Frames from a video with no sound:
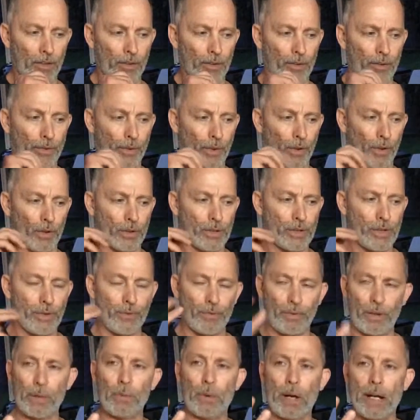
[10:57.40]
There's
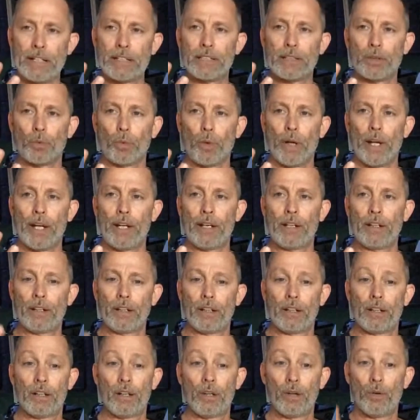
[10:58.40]
3 ways to win.
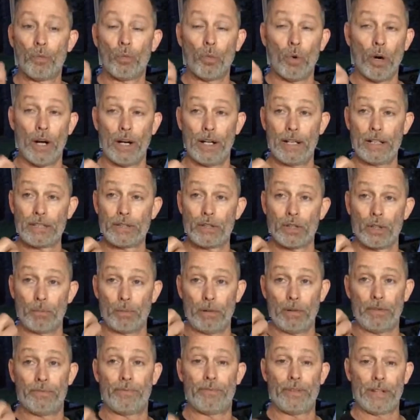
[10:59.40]
One is going to
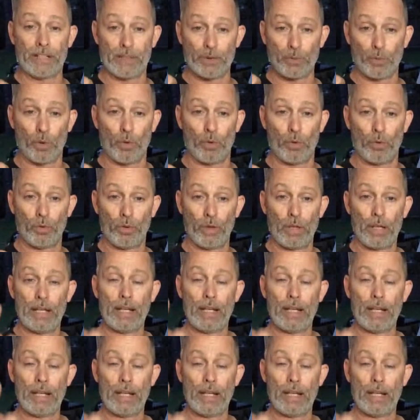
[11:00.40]
be visual,